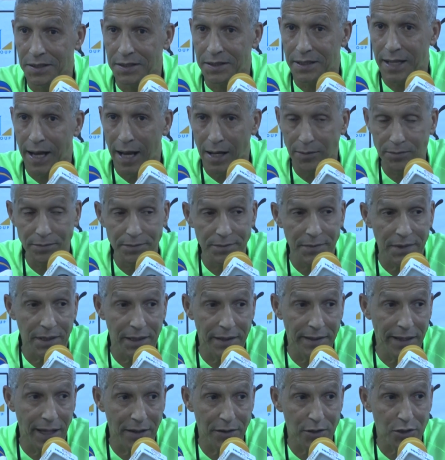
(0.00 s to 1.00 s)
come
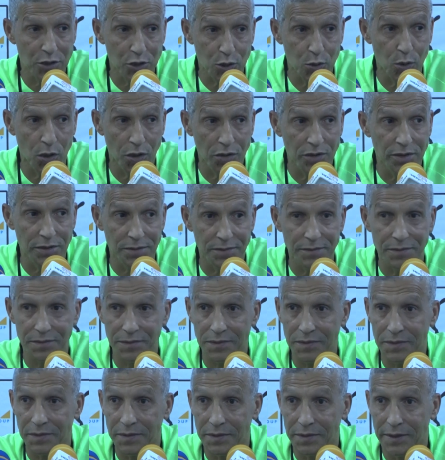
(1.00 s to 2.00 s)
another squad,
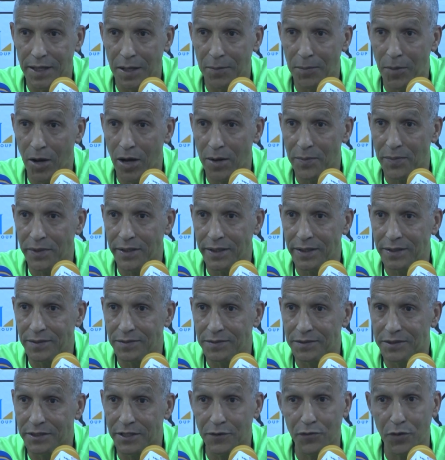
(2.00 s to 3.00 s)
that might be
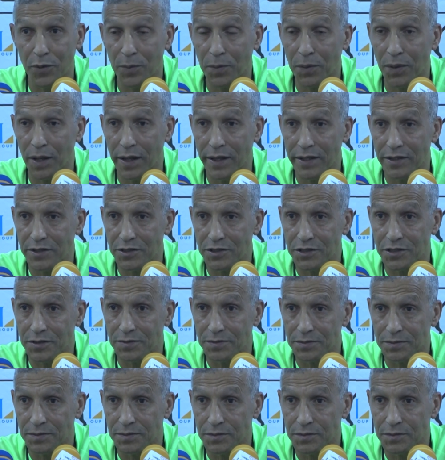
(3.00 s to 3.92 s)
different players.